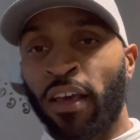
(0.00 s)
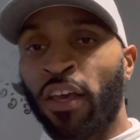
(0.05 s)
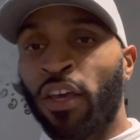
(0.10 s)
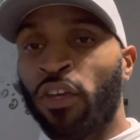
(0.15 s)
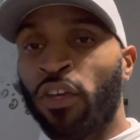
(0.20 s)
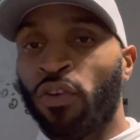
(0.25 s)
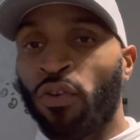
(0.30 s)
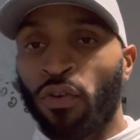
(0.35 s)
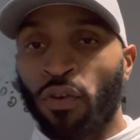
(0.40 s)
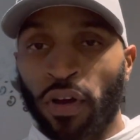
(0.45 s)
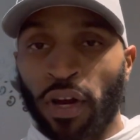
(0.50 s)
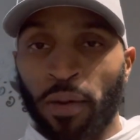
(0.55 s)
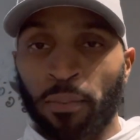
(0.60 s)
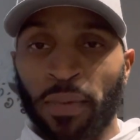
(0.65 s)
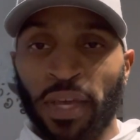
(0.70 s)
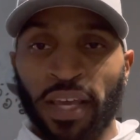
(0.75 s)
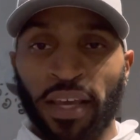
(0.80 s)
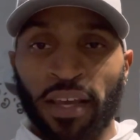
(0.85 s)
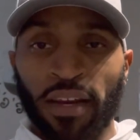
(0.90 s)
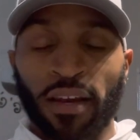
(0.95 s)
You know what I
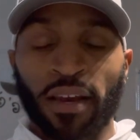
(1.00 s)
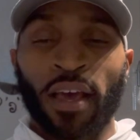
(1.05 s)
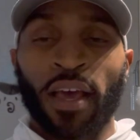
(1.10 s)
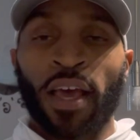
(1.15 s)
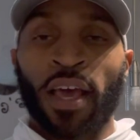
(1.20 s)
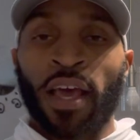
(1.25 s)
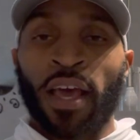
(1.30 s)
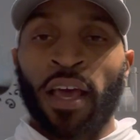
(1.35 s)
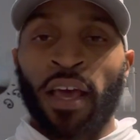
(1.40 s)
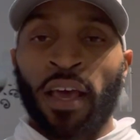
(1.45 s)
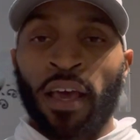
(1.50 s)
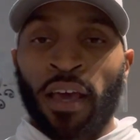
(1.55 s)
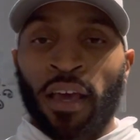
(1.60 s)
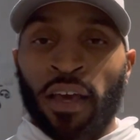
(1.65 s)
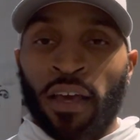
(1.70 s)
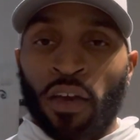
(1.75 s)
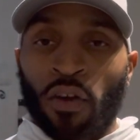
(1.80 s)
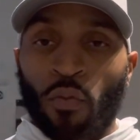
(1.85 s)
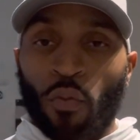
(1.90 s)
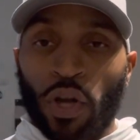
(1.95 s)
mean?
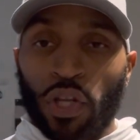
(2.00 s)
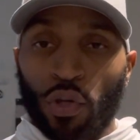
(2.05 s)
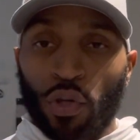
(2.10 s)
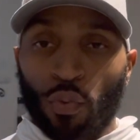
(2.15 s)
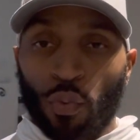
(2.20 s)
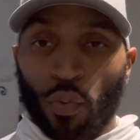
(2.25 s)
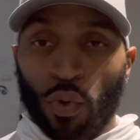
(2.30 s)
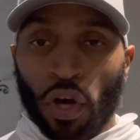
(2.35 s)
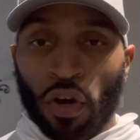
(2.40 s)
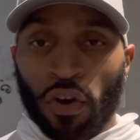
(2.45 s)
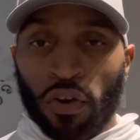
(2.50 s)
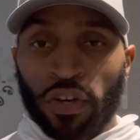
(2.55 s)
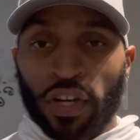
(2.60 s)
When you learn